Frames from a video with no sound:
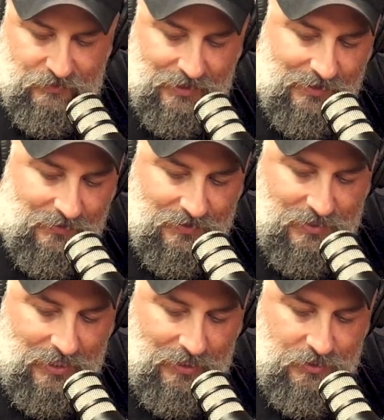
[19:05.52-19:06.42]
Yeah,
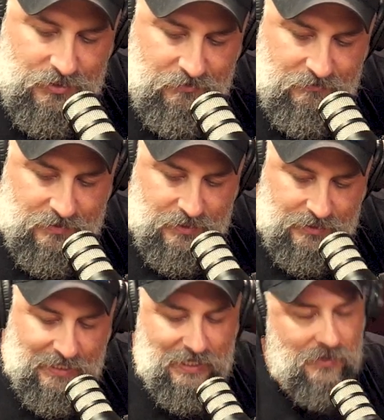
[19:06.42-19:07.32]
that's 82 fish a
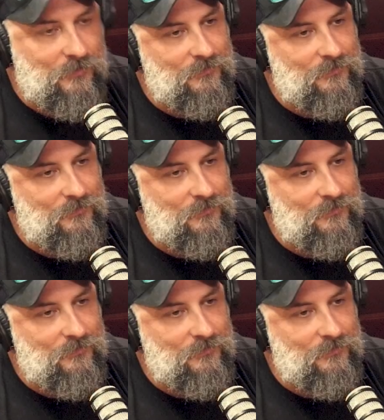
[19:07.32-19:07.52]
day.